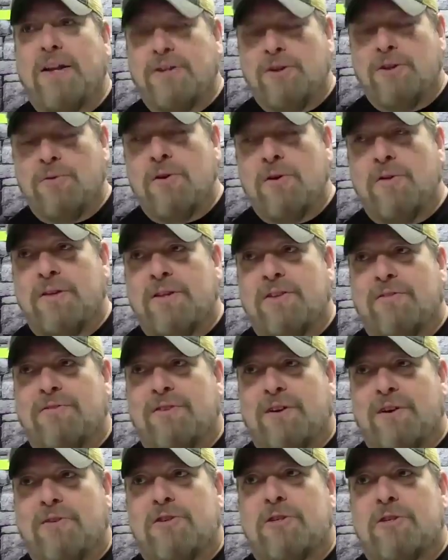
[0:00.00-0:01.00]
I do know that they're
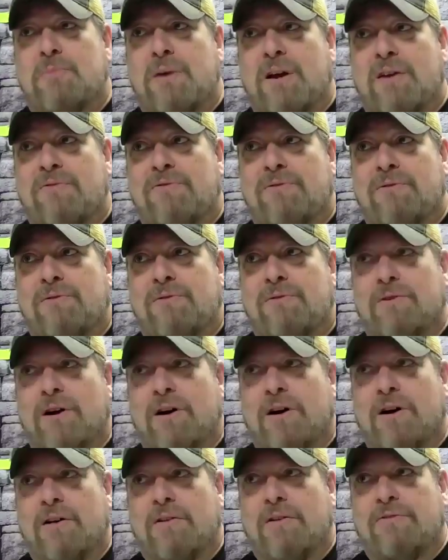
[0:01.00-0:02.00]
very respectful
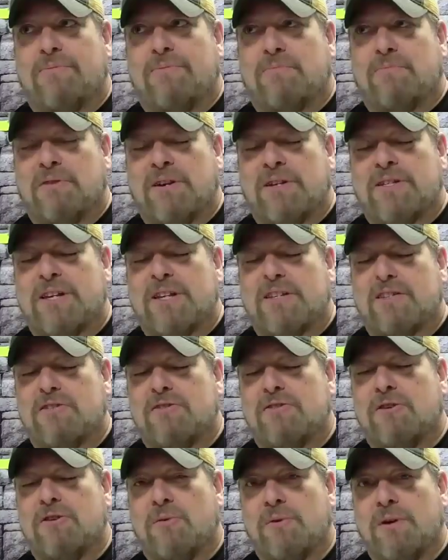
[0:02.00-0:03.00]
of
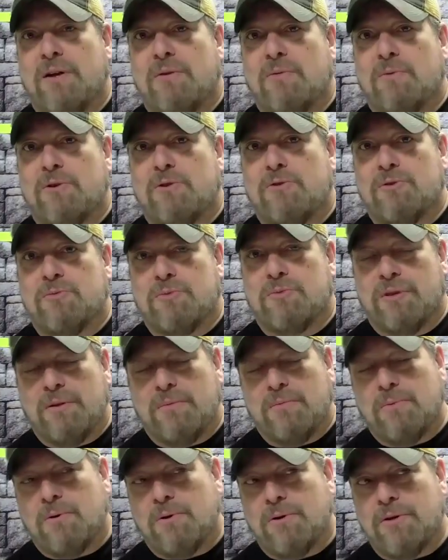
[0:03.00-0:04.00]
Princess Donut, which was
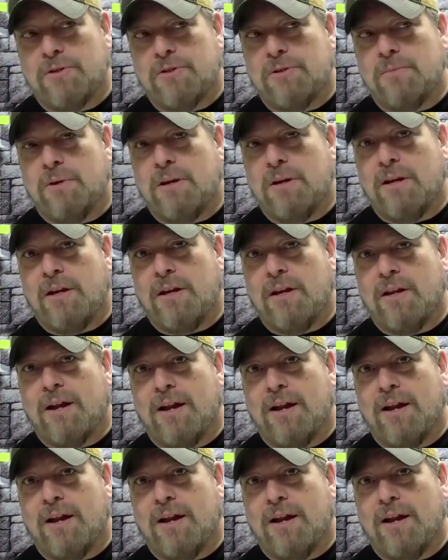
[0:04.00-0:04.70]
really important to me.